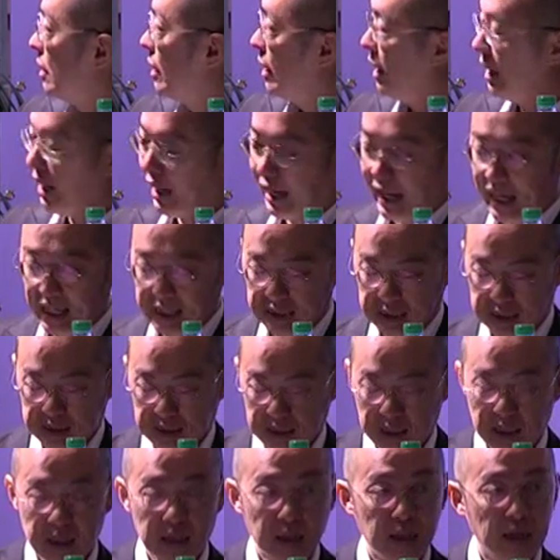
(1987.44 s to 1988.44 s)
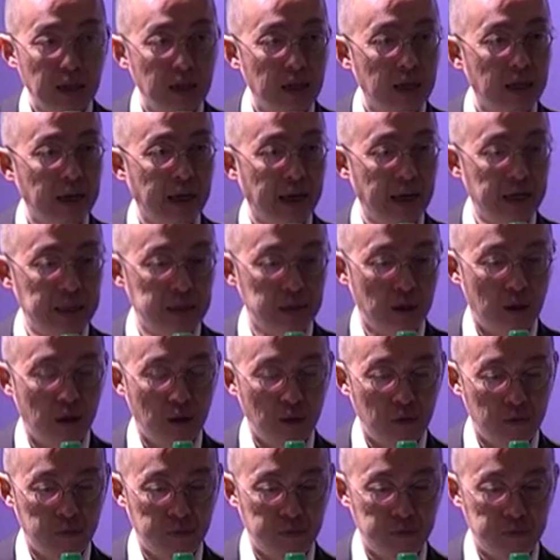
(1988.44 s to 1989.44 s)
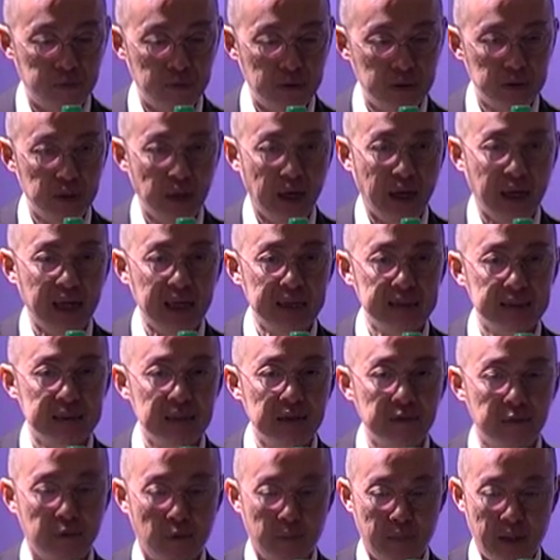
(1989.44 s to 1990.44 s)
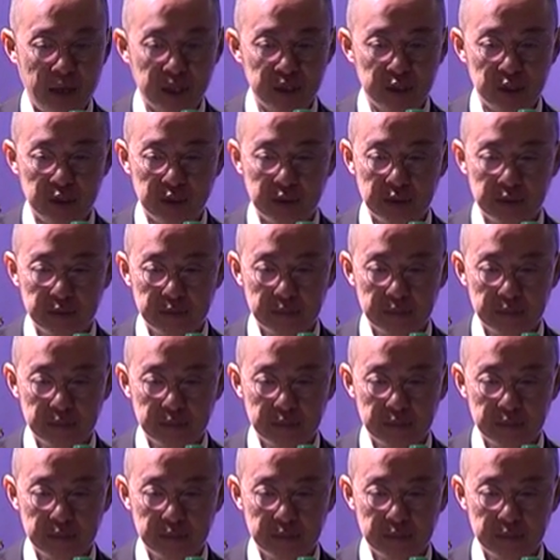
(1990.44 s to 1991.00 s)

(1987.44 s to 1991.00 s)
ahead of the AEC formation.